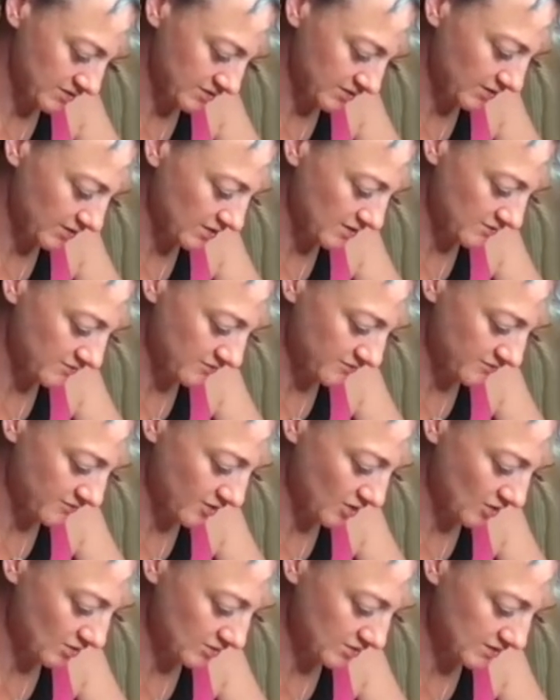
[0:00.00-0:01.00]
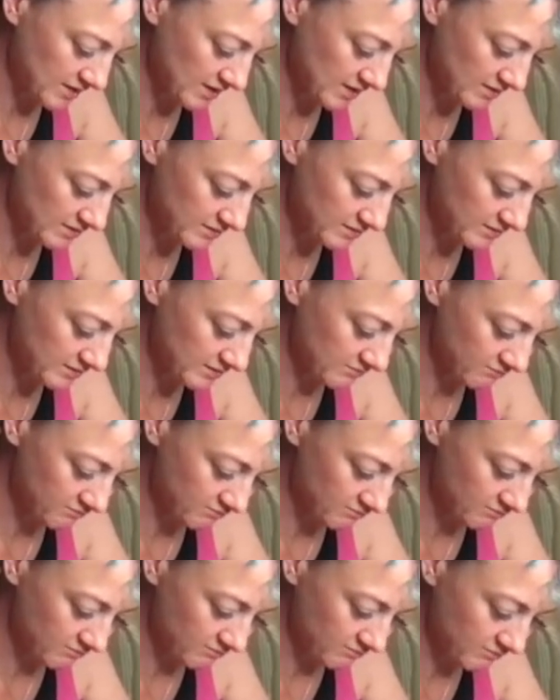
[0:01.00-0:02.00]
the side of vases.
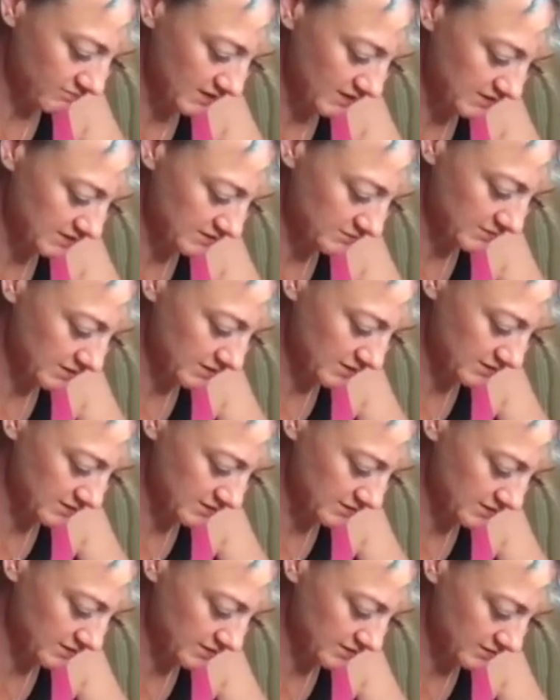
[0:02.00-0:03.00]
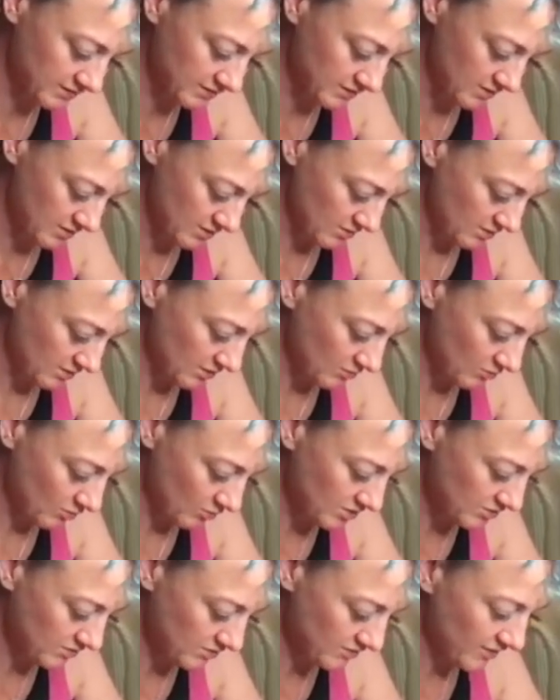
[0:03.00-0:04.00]
Make some nice. Oh,
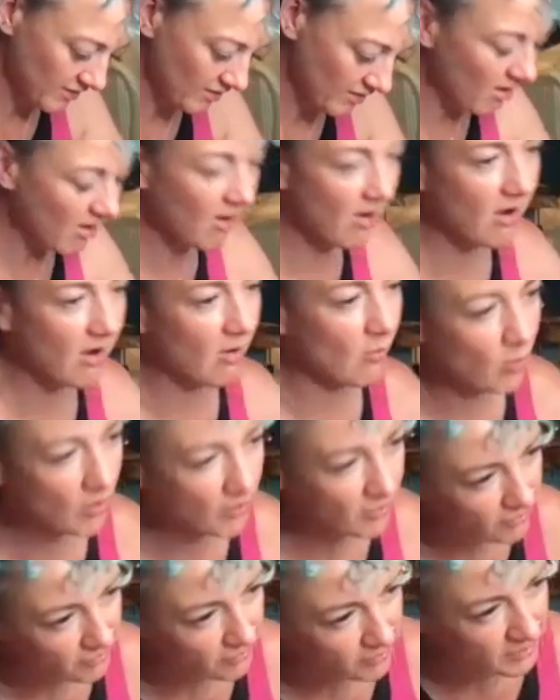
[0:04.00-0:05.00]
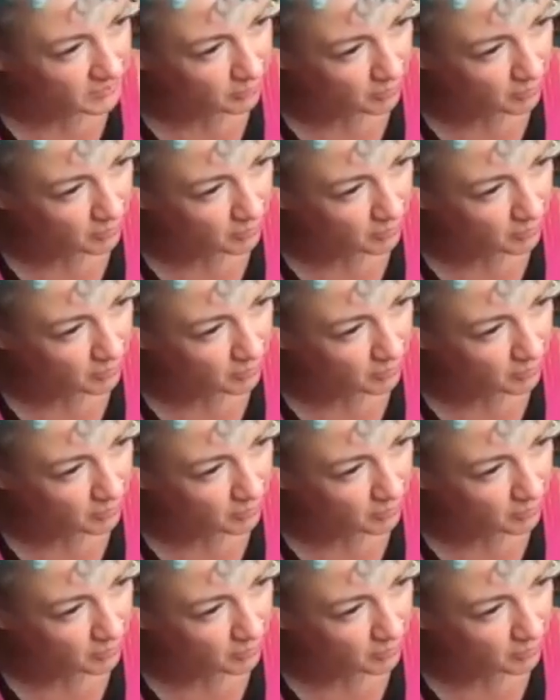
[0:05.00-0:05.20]
I wonder if we